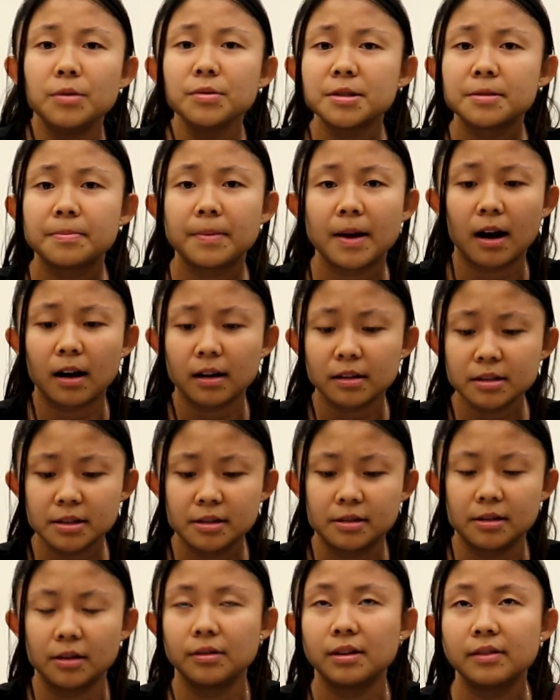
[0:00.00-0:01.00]
Most
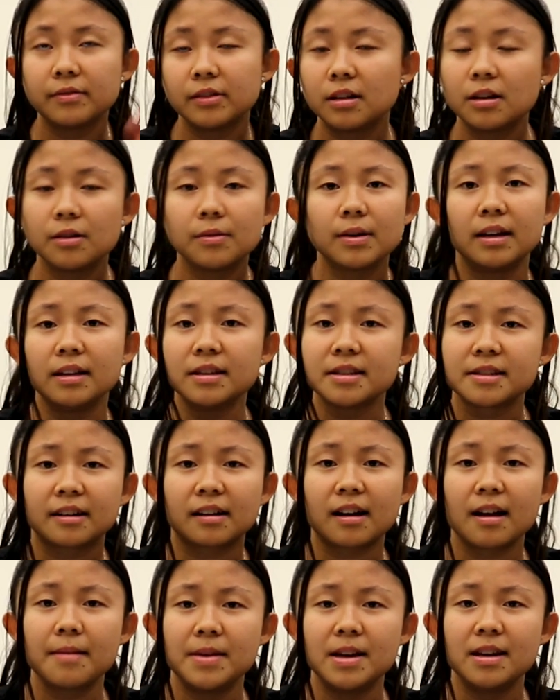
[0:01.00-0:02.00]
parents don't even know what
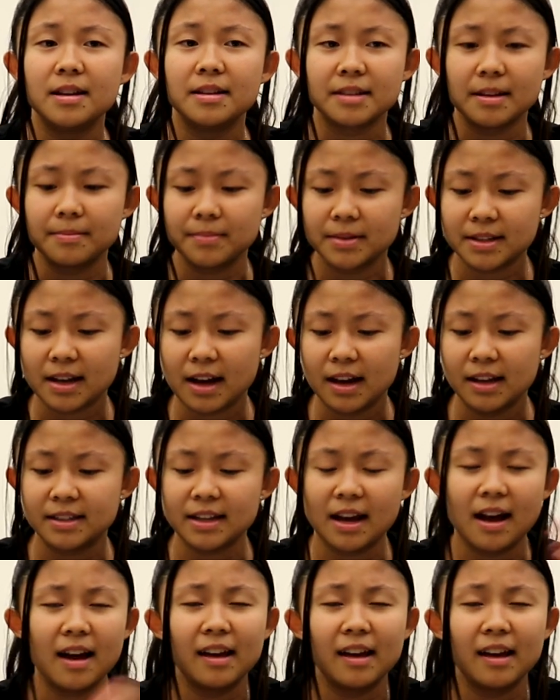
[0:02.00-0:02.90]
Instagram is, and besides,